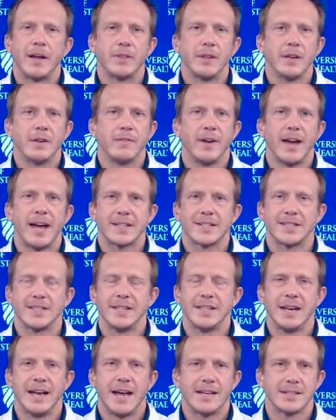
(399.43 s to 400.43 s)
I think
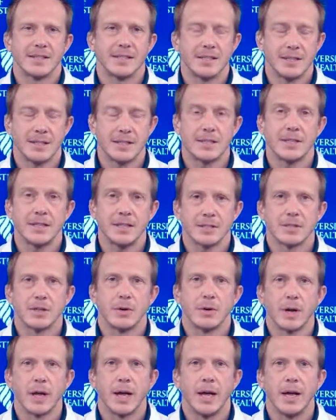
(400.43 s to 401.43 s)
vaccine hesitancy is
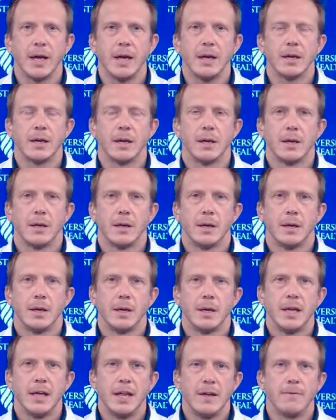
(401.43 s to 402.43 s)
okay
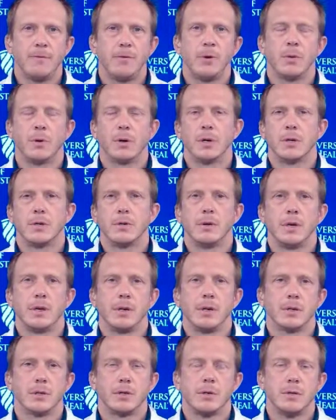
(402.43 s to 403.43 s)
if you are
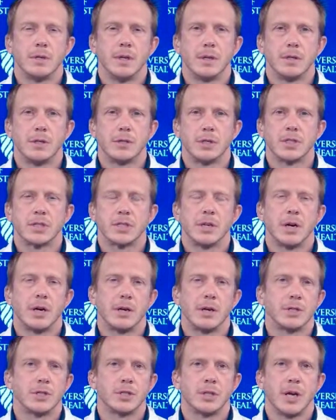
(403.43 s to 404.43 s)
doing your due diligence and
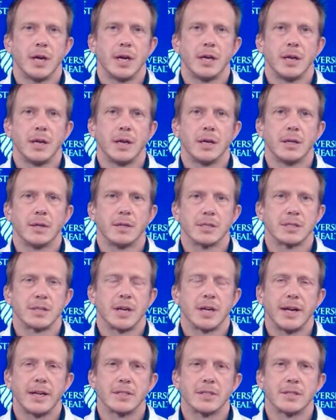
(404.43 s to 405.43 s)
understanding the
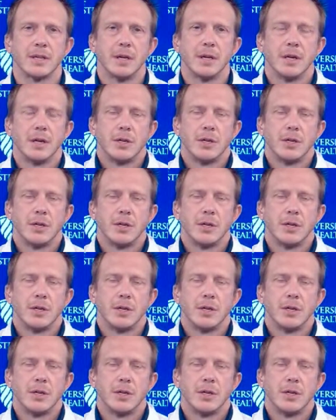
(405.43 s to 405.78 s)
science,